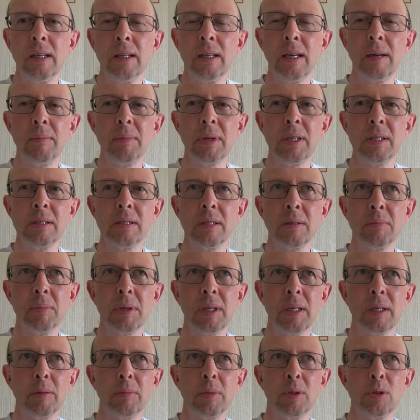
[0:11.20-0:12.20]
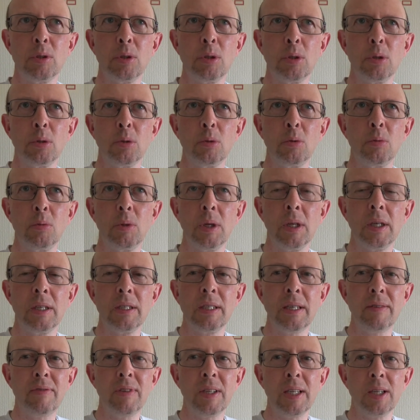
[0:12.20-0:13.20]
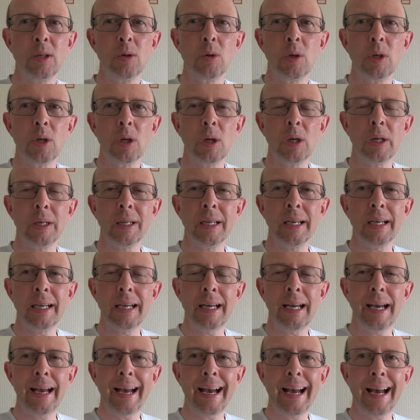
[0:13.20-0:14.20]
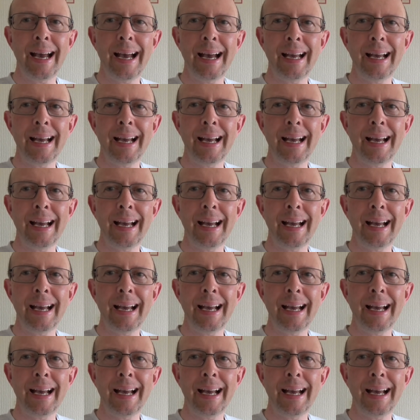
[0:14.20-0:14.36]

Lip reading: That means I'll be able to definitely go on holiday